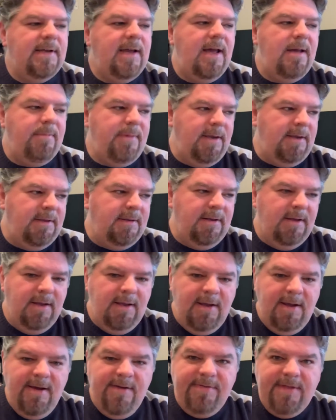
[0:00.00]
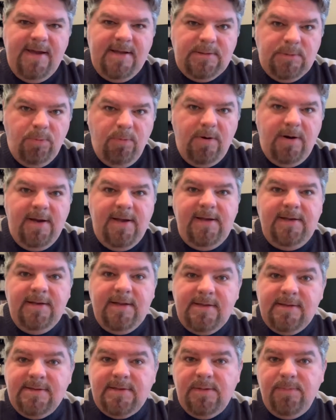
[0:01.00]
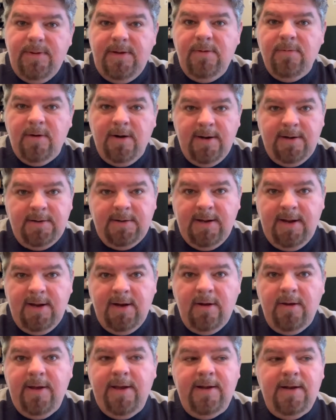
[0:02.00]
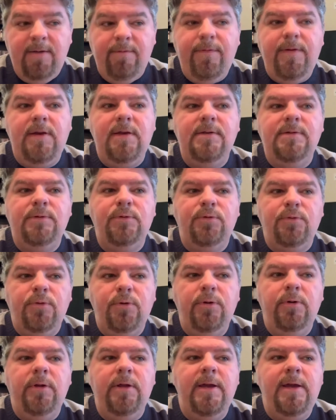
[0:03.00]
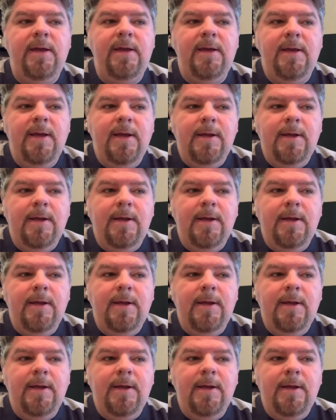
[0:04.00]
I mean, that's where he needs to be right now. And if he's truly